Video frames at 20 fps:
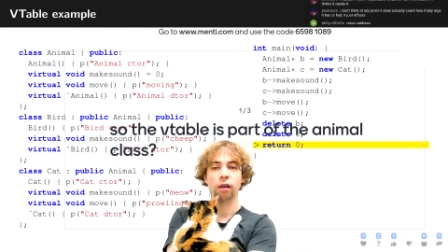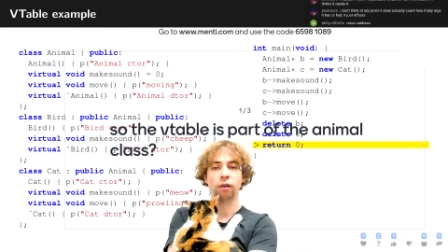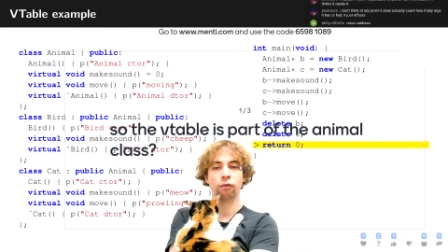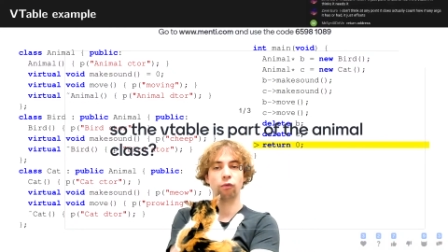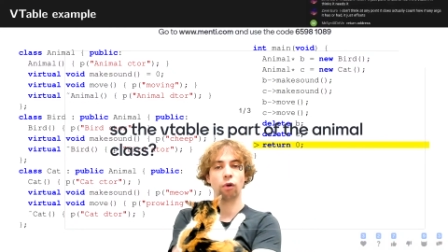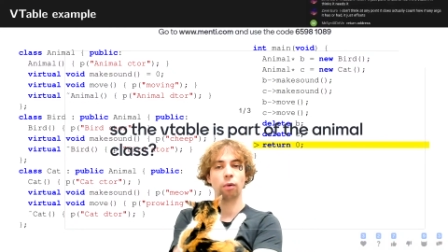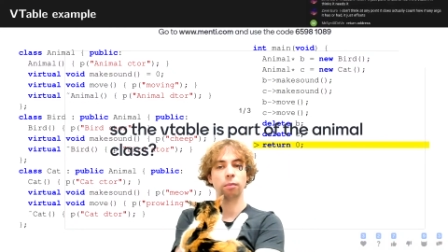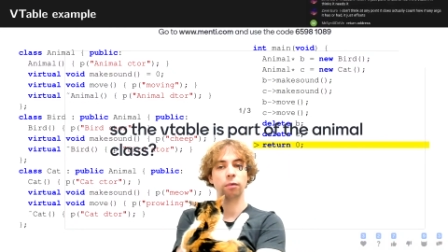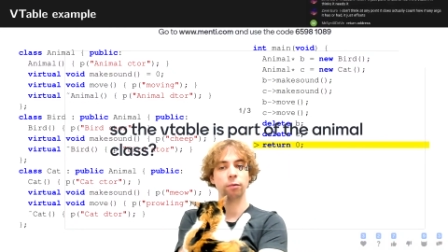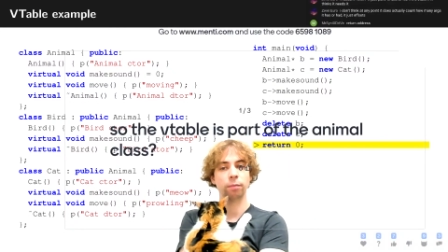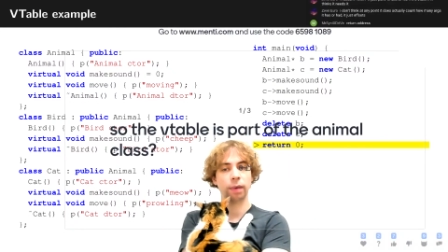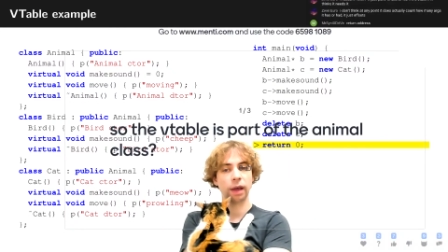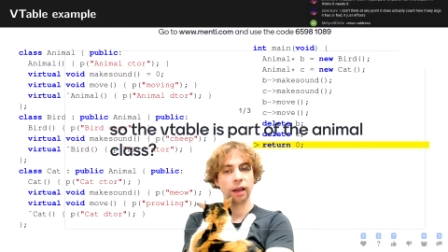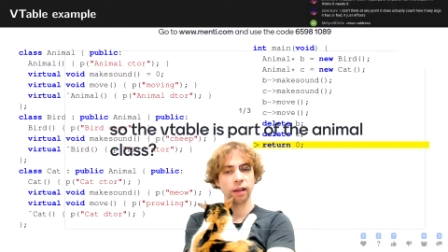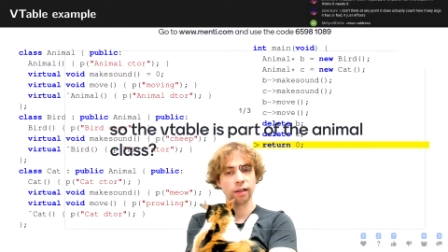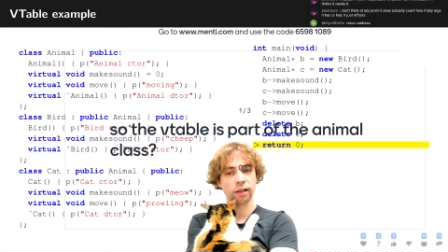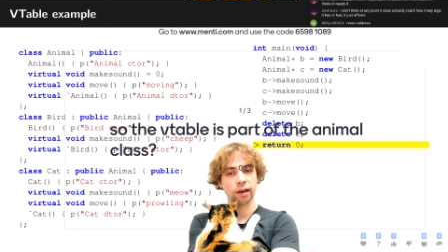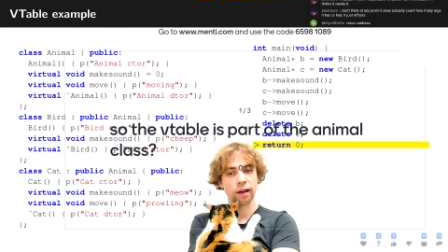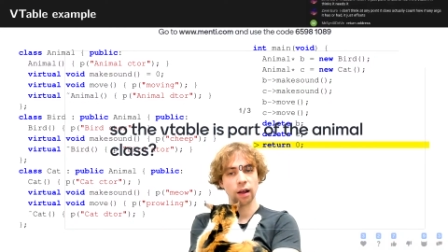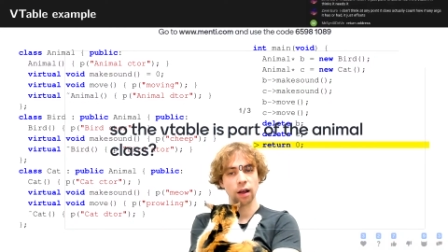from the
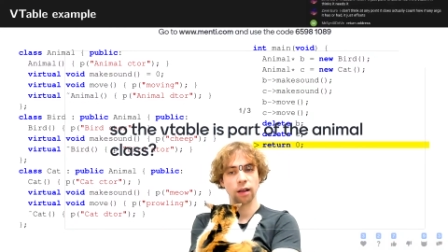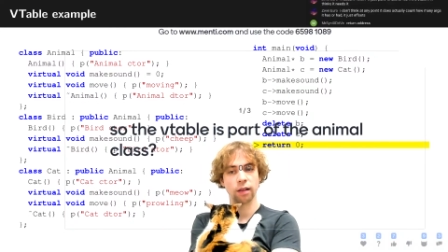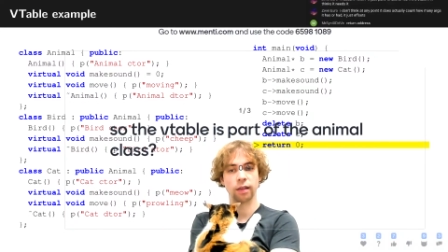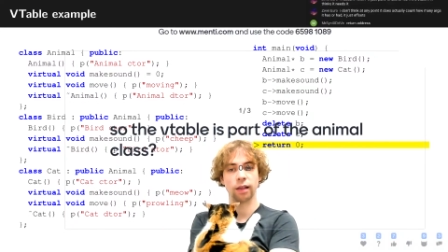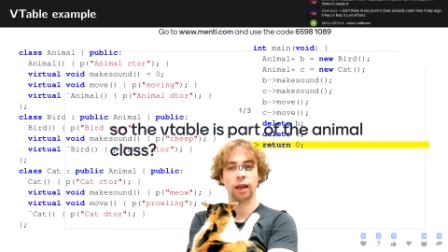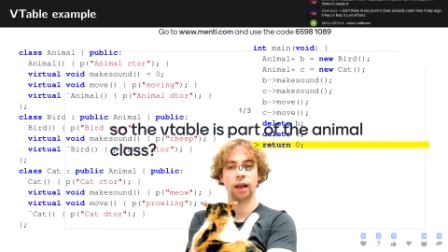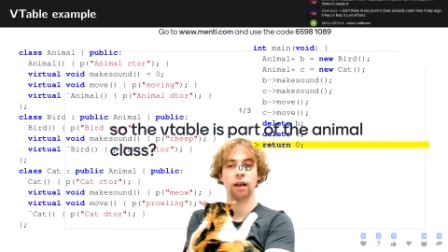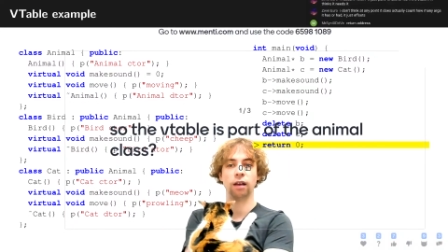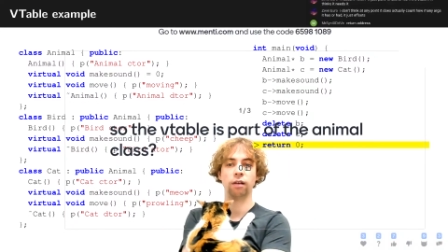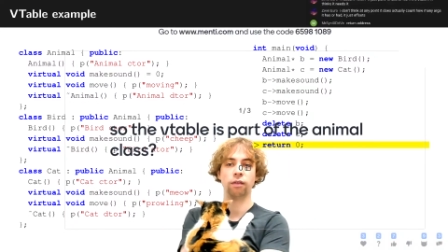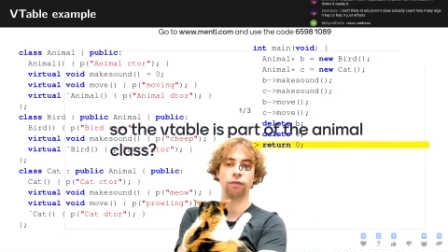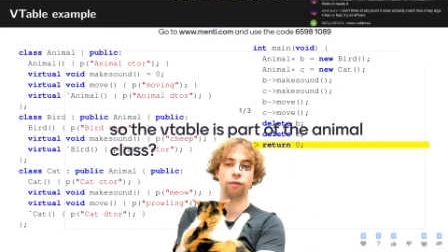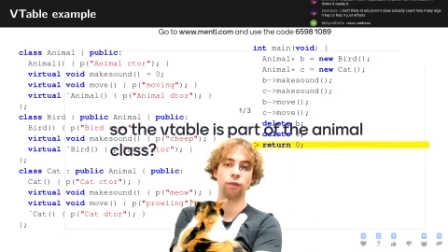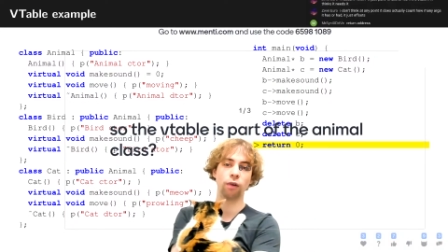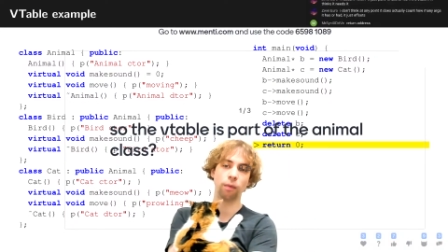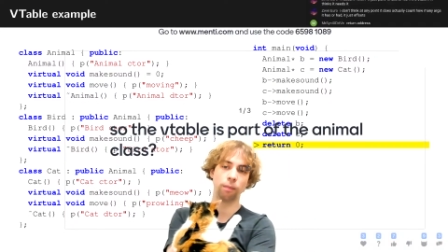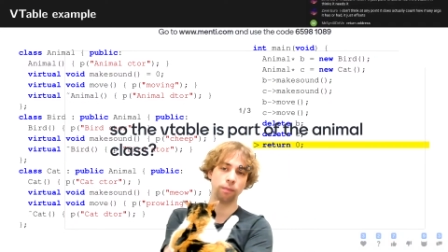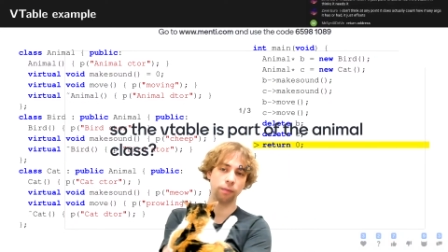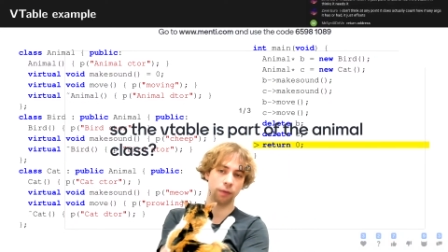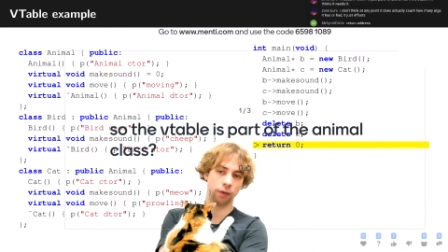base class and
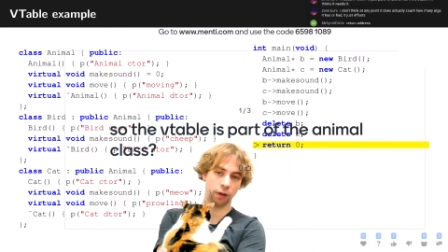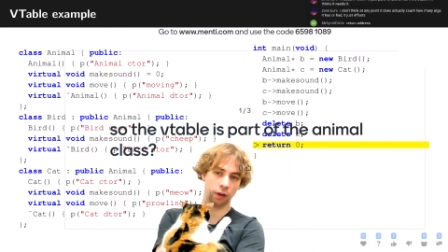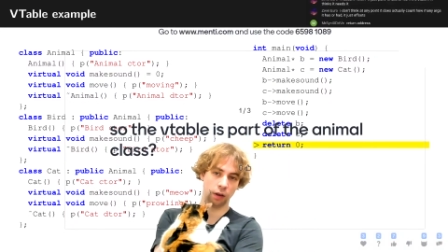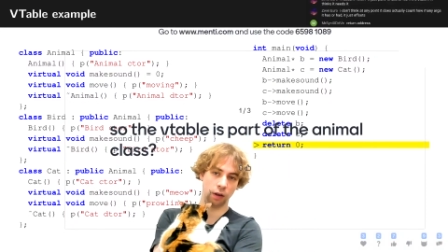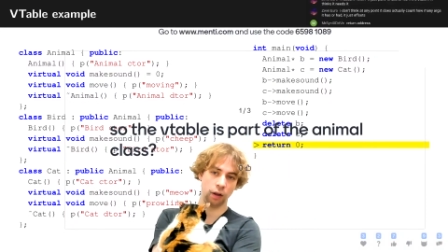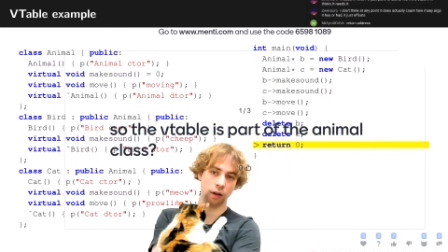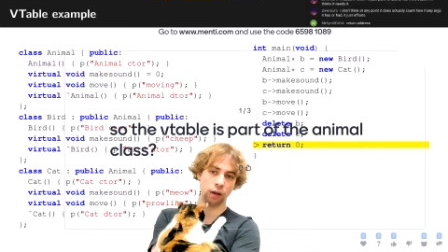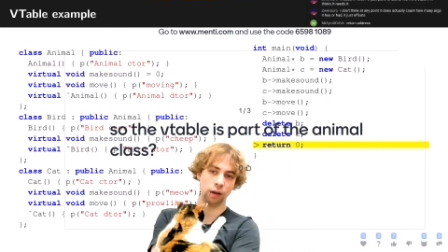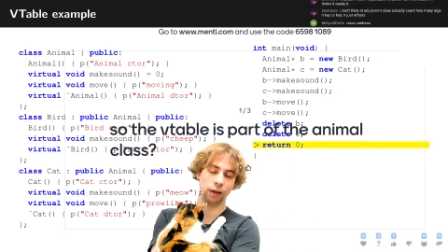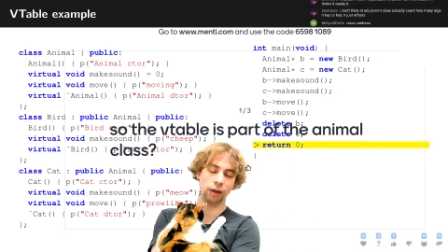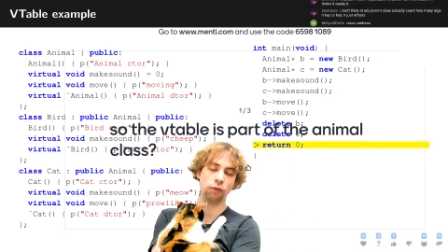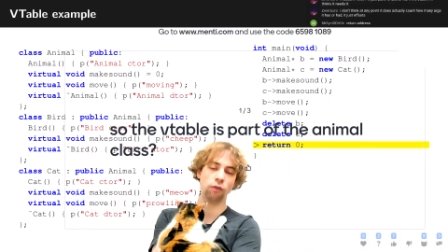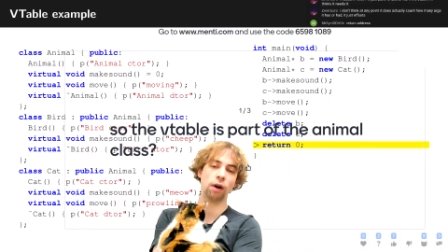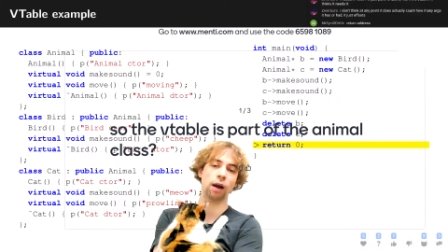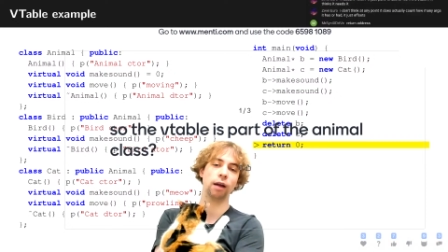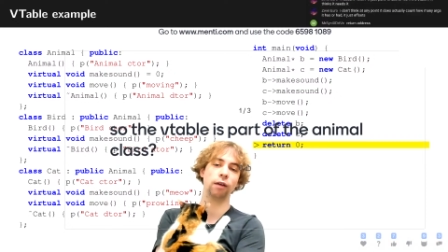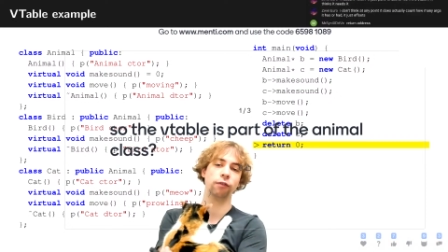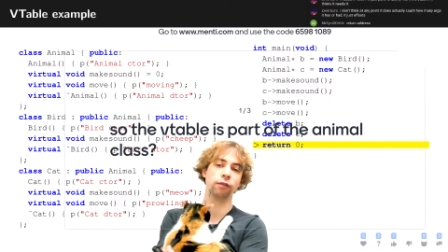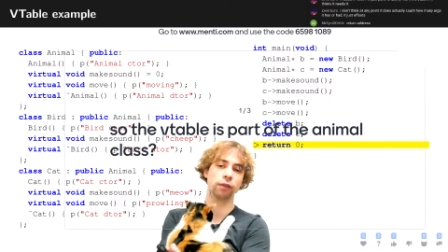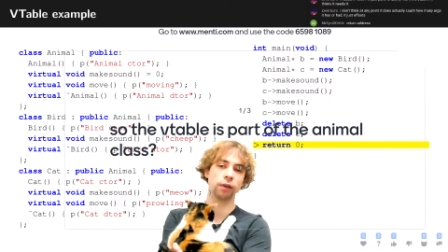from the
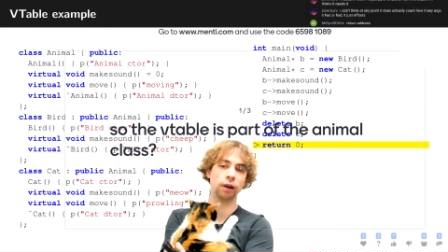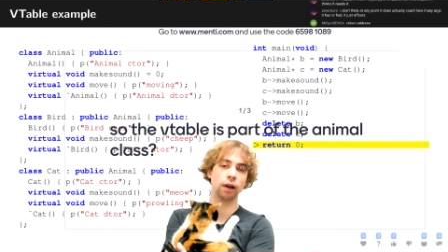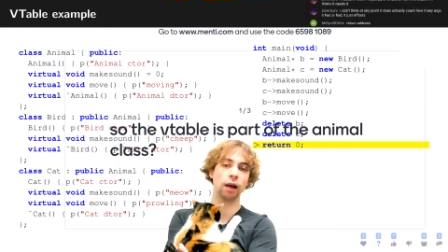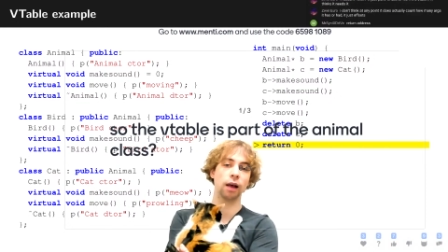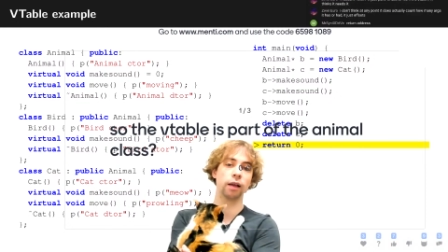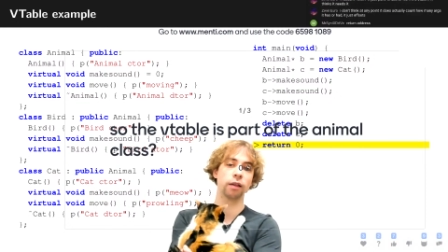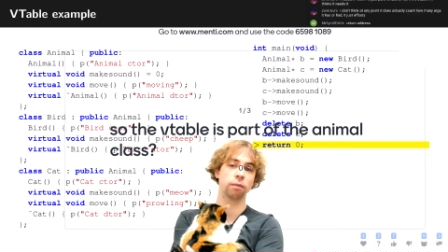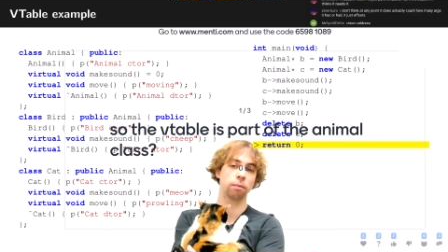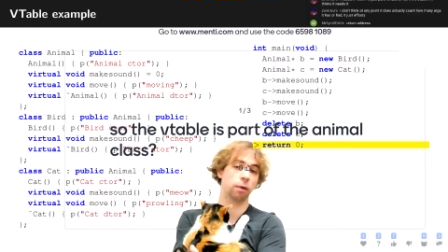derived class.